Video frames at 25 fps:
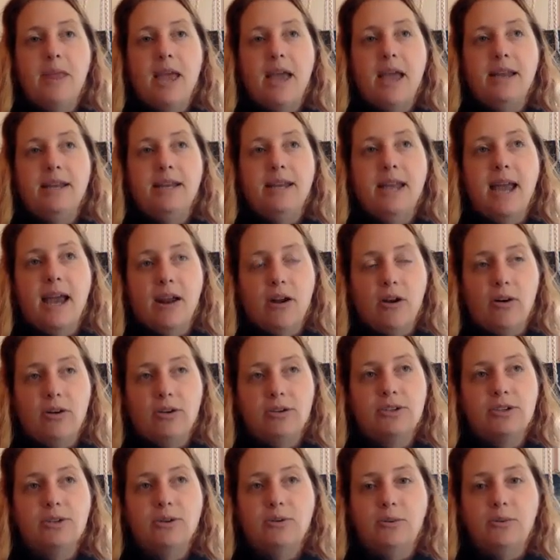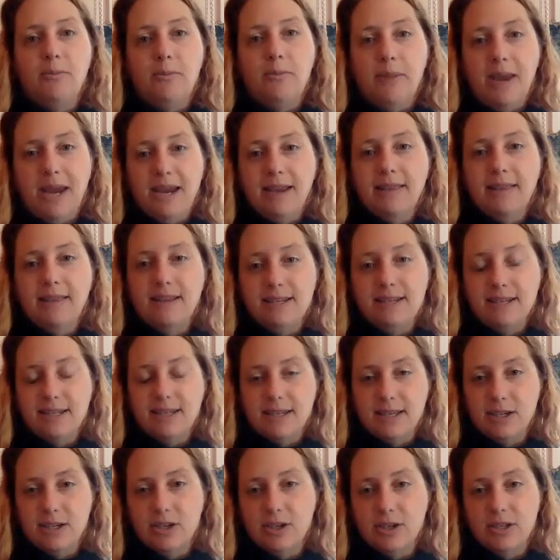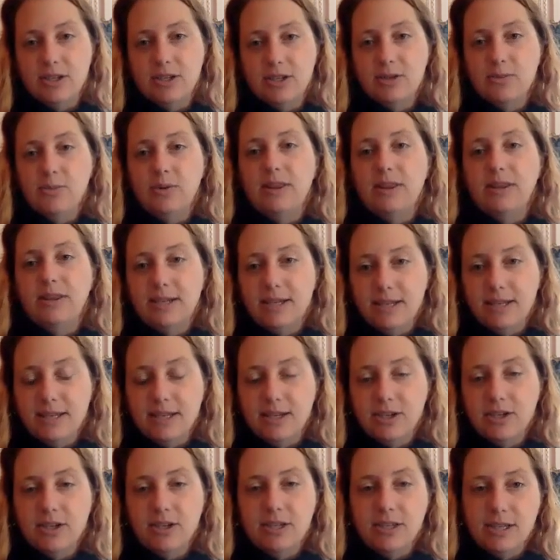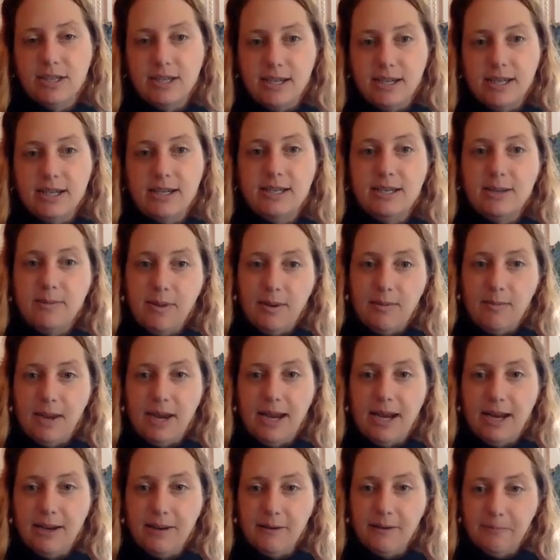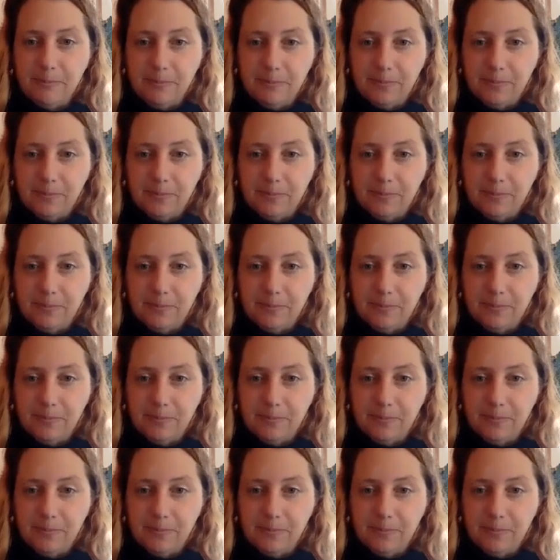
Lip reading: and yet also make the decisions when the decisions need to be made?